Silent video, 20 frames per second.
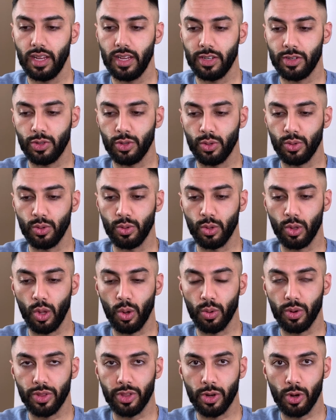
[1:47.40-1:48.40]
to
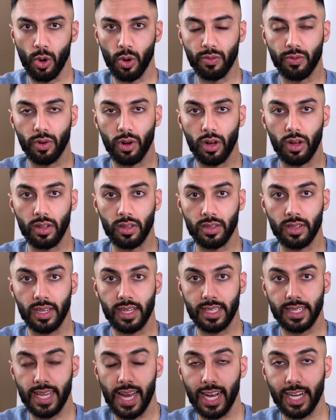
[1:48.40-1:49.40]
lower their overall
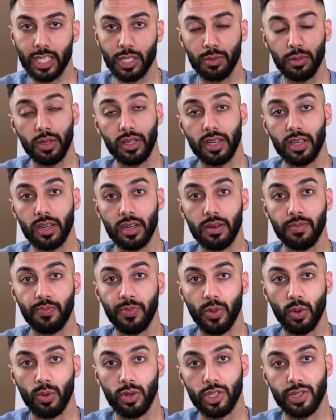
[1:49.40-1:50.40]
taxable
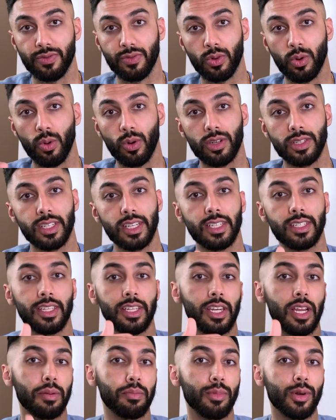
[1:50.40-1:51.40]
income, which of course is
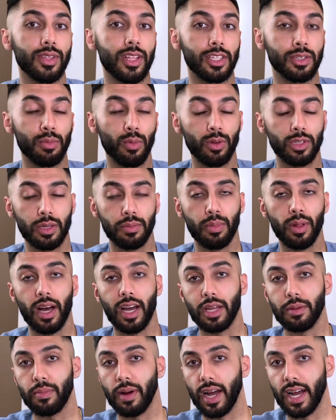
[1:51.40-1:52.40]
the number that's
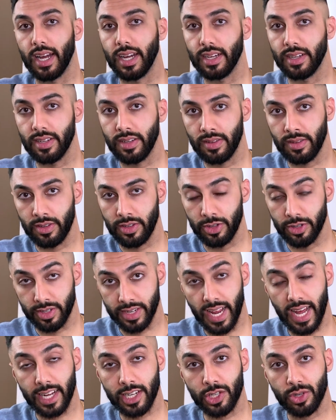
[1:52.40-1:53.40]
multiplied by your
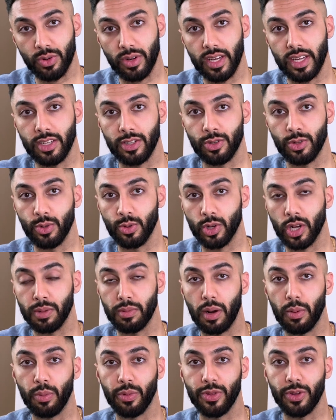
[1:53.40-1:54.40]
tax rate to come
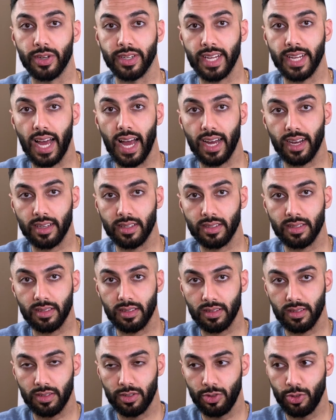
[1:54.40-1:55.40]
up with your tax
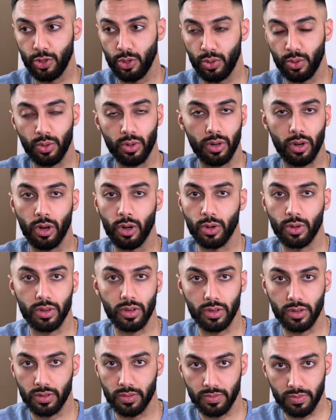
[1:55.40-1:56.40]
due or owed,
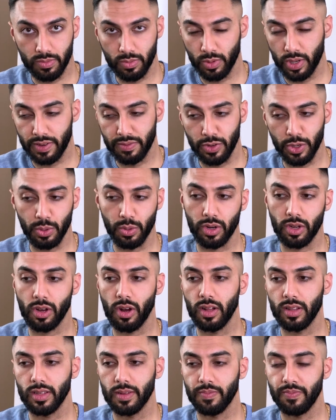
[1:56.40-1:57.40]
or whatever you want to
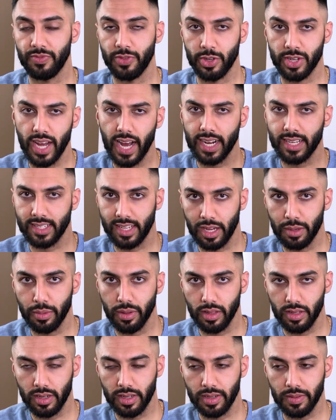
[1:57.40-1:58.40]
call it, your tax
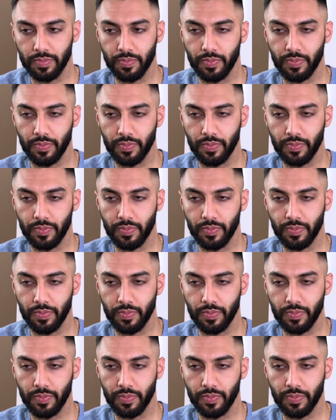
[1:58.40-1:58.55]
liability.